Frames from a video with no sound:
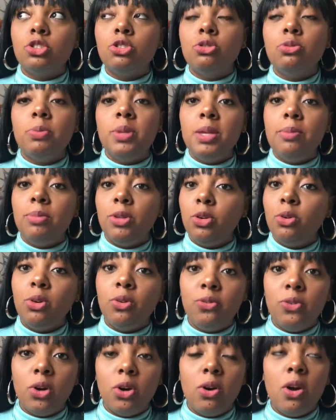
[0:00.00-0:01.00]
to be
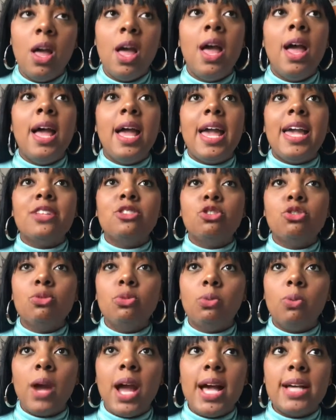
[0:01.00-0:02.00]
beautiful and to
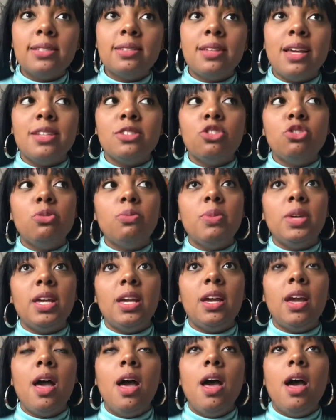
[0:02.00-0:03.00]
rest and to
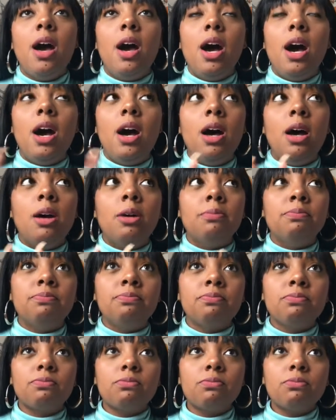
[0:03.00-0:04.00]
be um